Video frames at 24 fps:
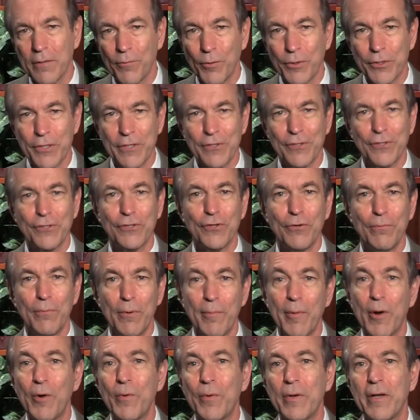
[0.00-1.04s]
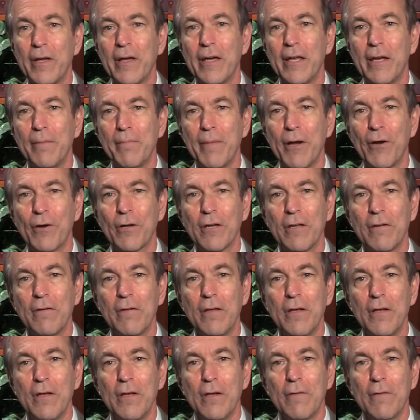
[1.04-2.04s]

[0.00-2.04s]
which is to promote an American